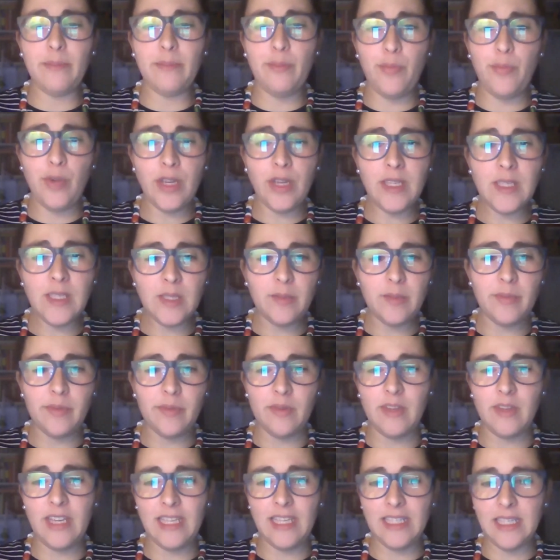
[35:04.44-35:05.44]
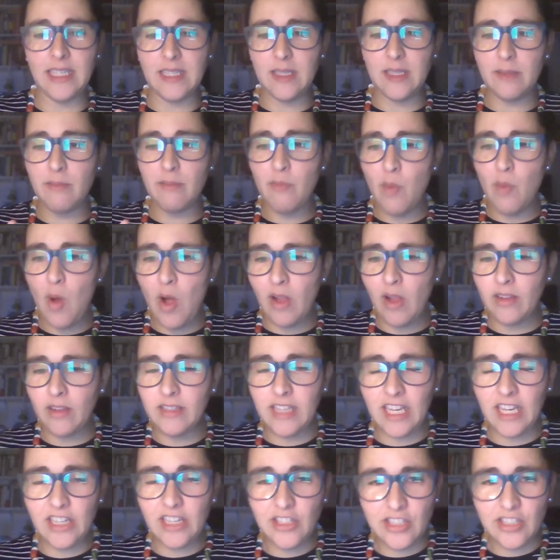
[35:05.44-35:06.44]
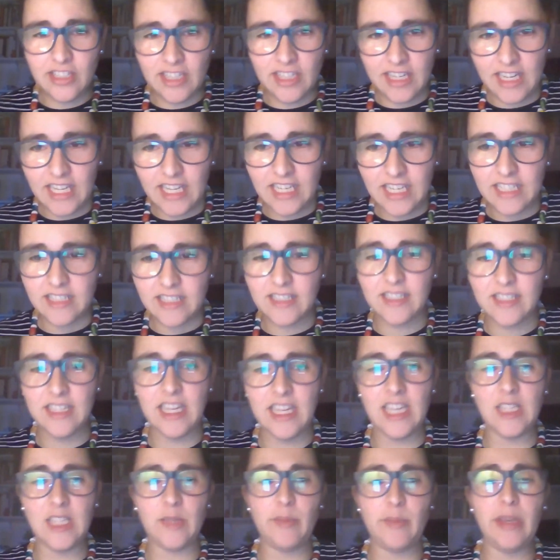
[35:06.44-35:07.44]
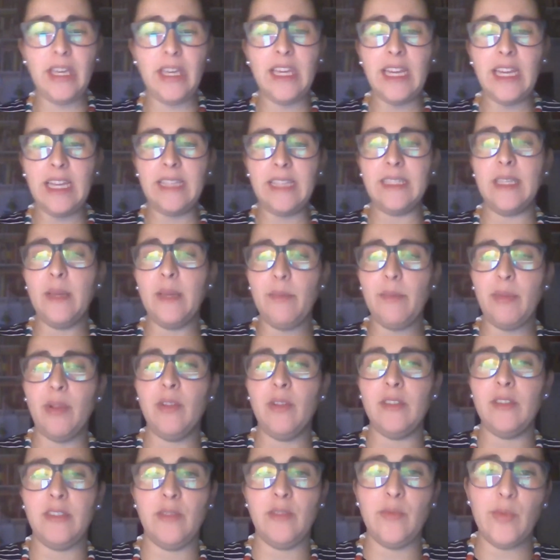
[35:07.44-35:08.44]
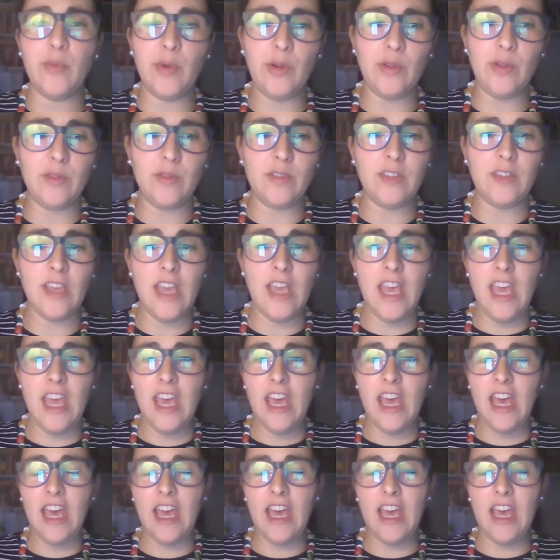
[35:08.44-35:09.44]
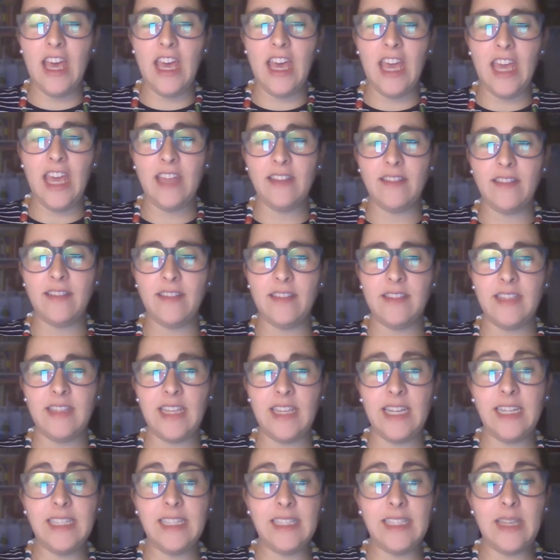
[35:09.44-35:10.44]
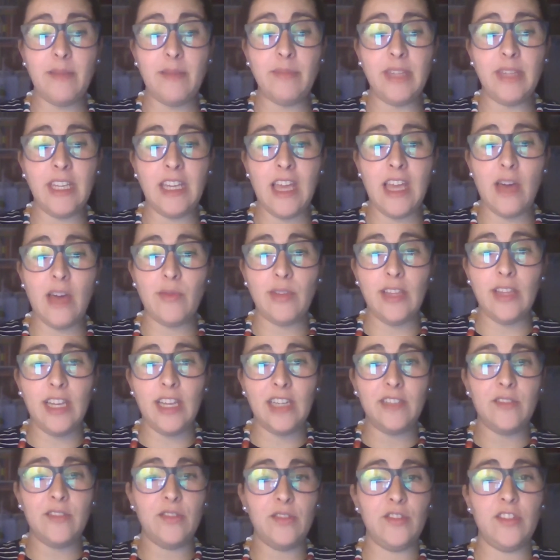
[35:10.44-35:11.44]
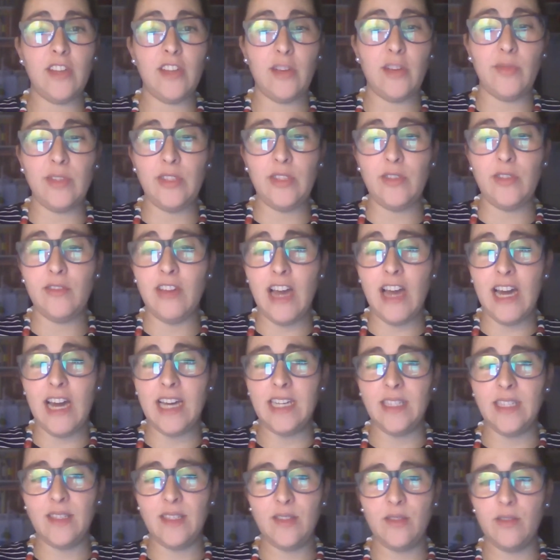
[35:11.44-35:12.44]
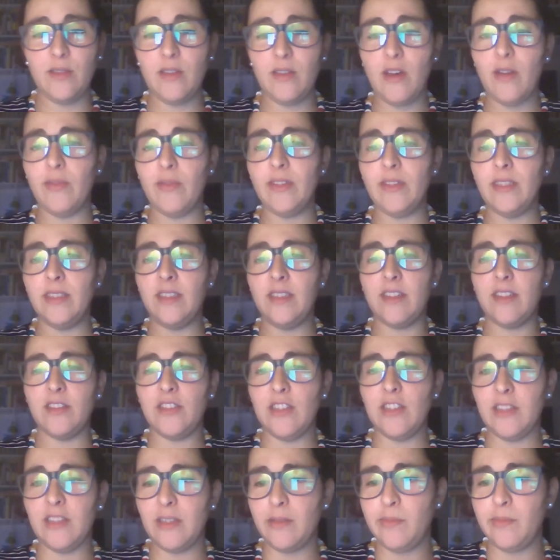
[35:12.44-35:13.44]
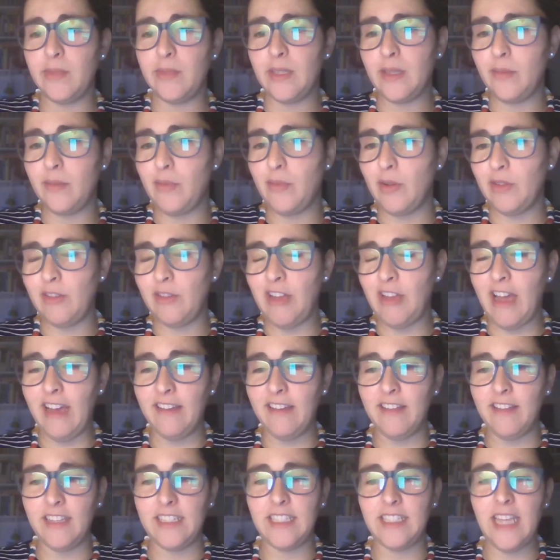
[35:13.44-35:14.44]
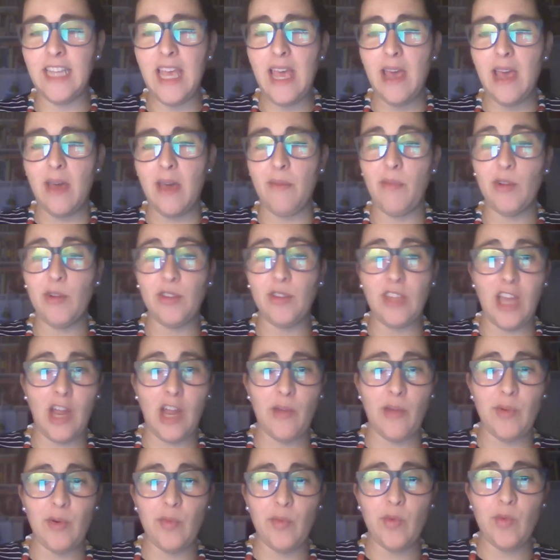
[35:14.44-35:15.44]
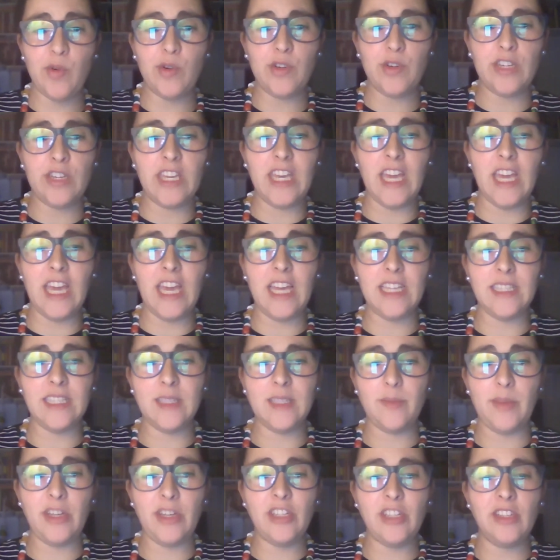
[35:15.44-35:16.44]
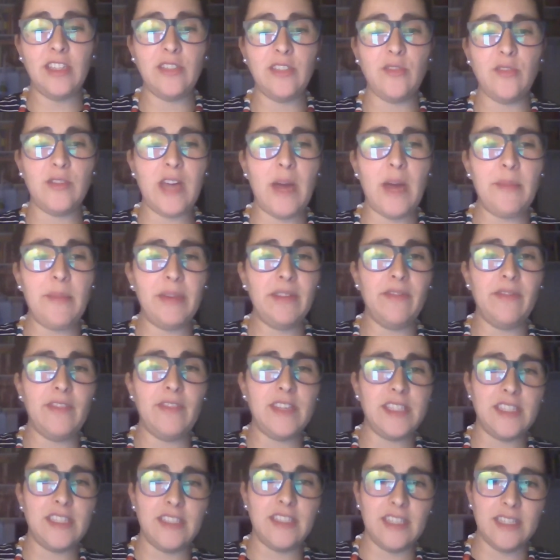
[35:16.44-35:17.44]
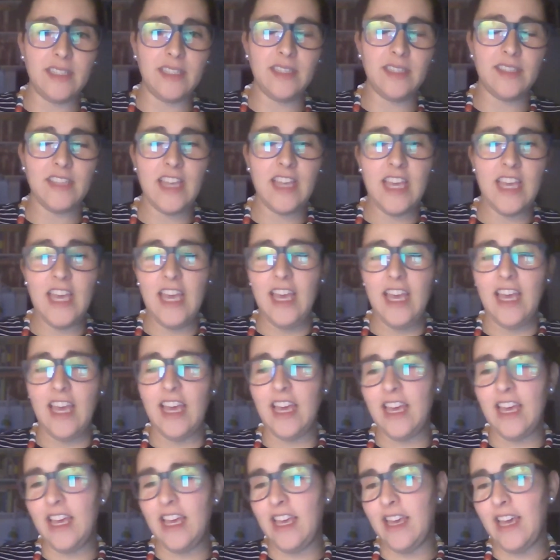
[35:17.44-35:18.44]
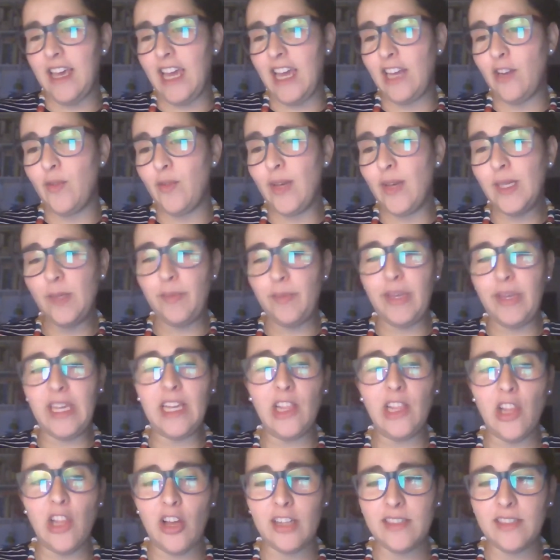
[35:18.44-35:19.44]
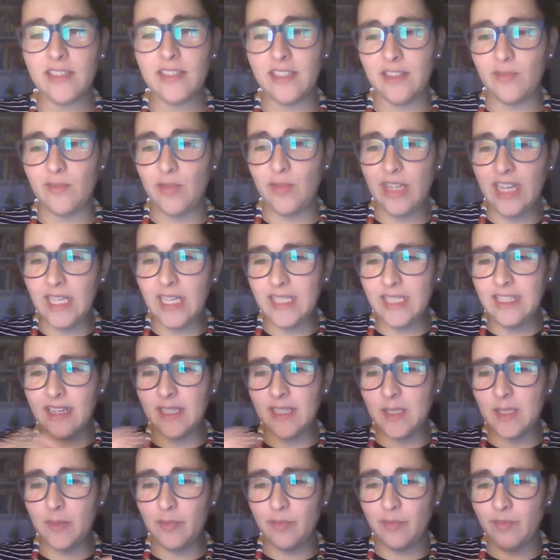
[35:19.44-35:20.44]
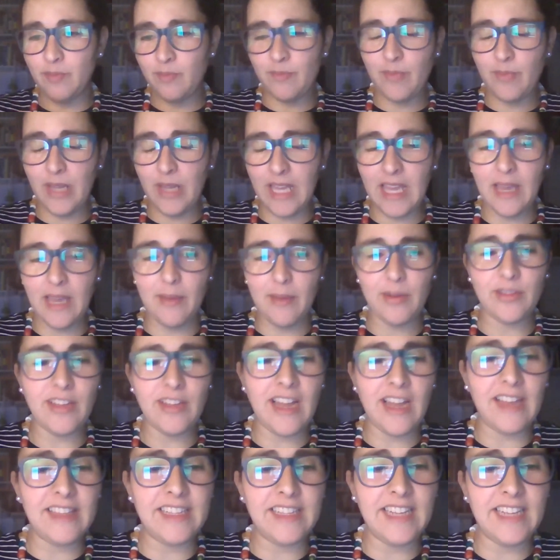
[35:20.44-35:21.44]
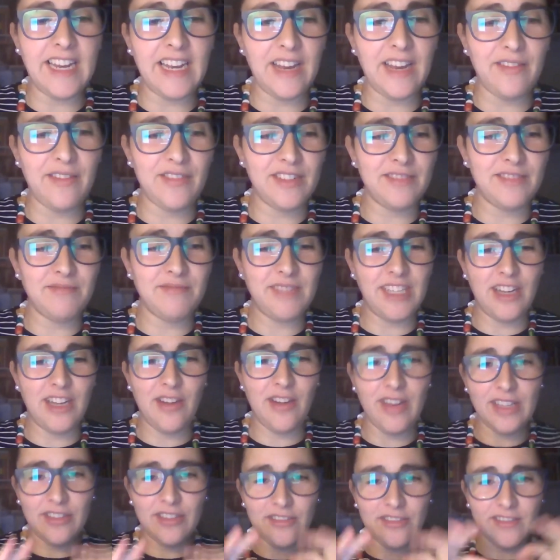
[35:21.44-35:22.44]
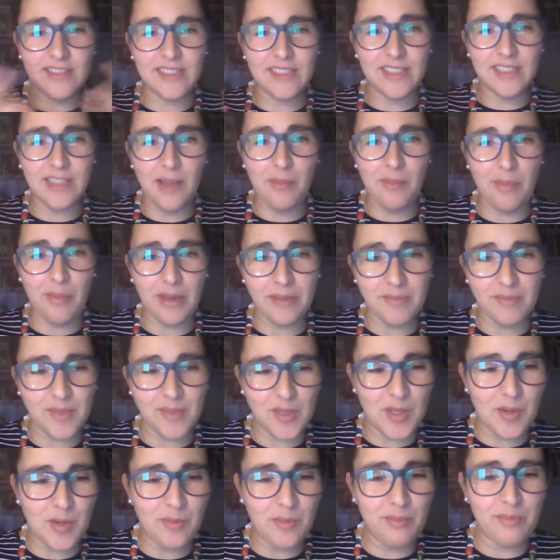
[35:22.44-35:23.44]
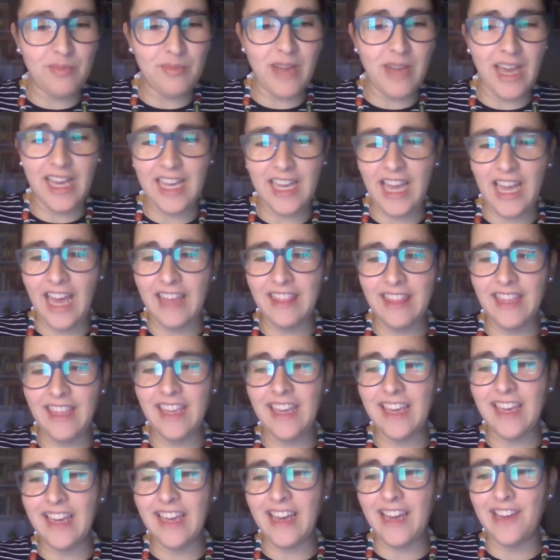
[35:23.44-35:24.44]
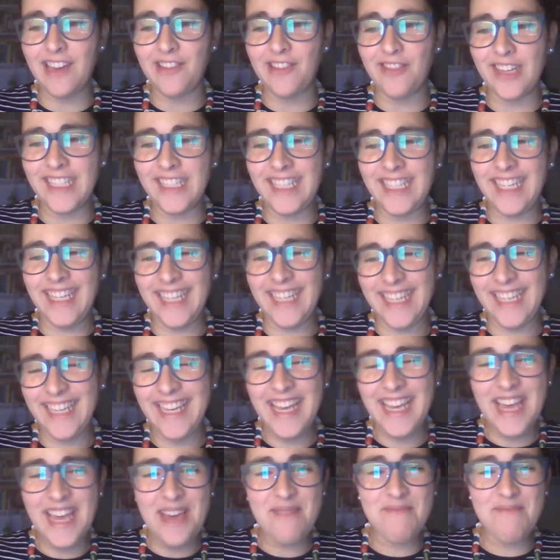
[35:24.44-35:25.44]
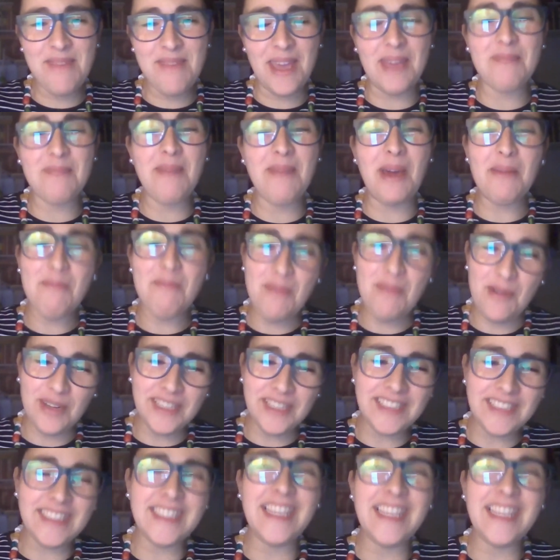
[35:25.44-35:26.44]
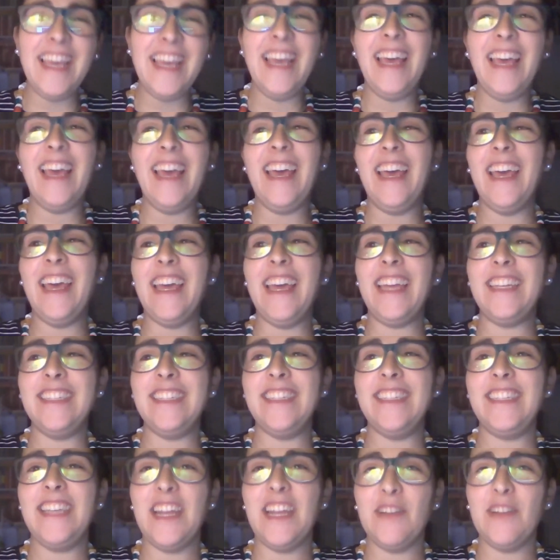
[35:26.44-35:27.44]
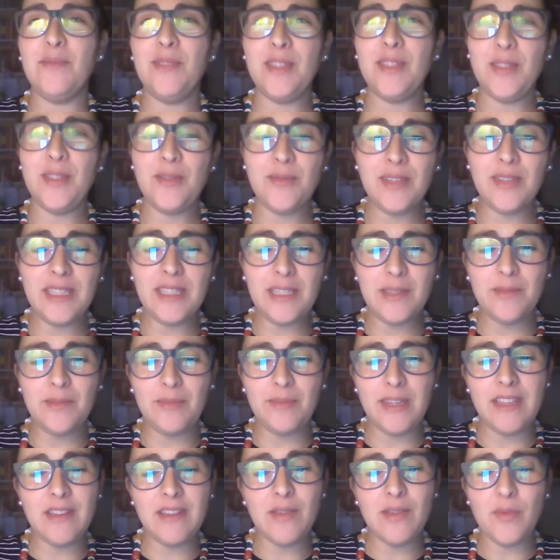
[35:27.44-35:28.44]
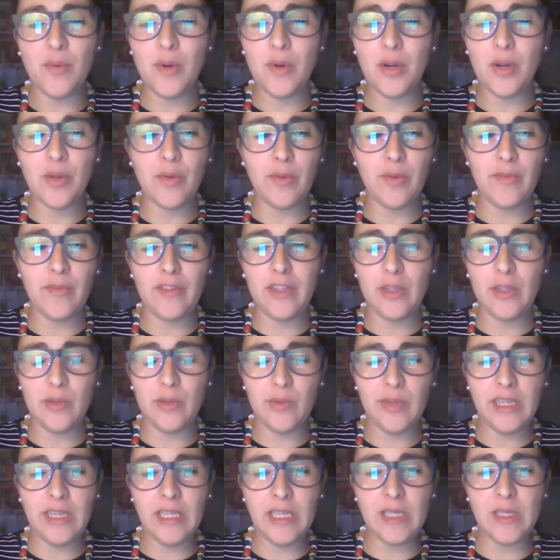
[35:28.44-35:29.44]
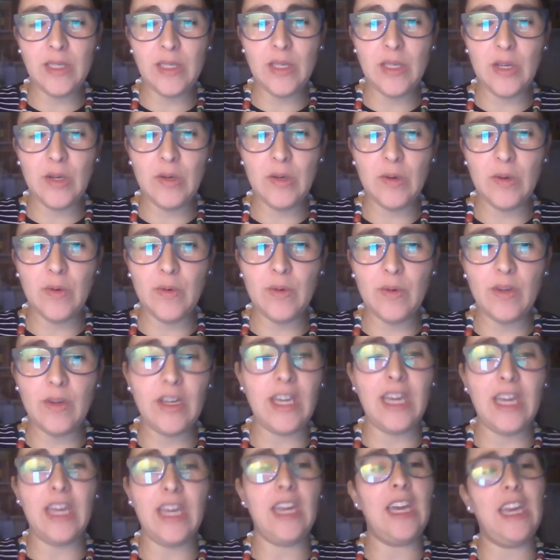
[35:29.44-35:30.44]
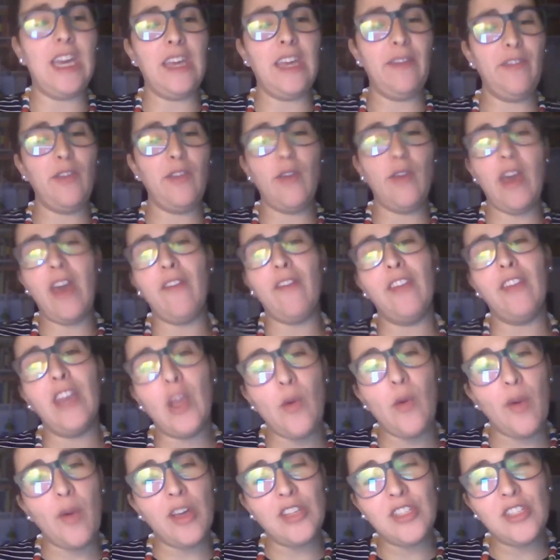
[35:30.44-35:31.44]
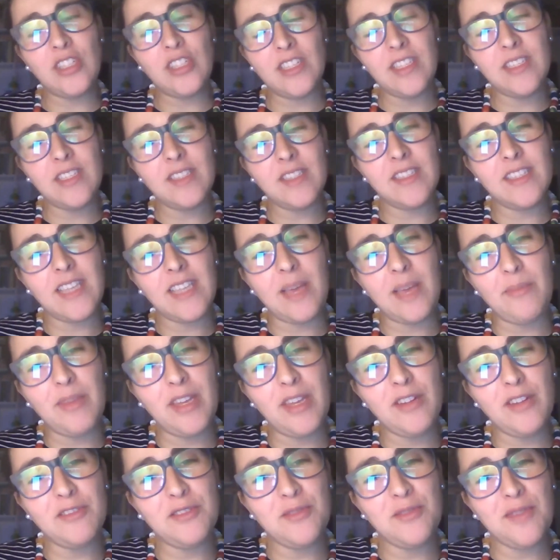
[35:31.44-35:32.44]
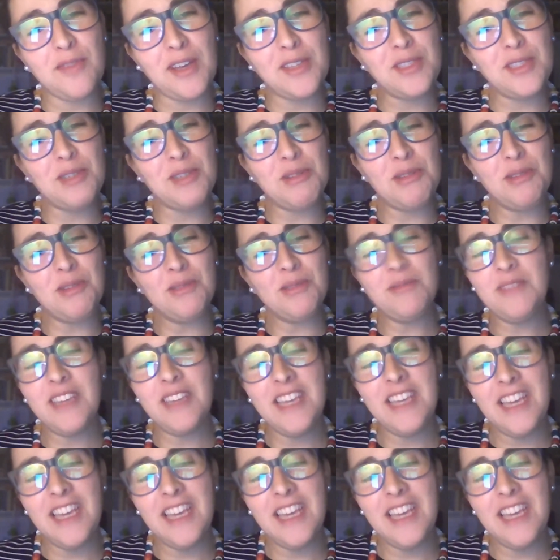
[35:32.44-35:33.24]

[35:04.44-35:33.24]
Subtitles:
Príncipe, as a small nation, is being an example in the world. And that is something I would like to share with you guys, to go and search a little bit about the island, about our work, and especially to come and visit us. I know I speak a lot, and when I start speaking about the island, I never, I don't stop up. So I think I already make my point and share with you a little bit the work we've been doing. So if you have any questions, I'm here to answer you.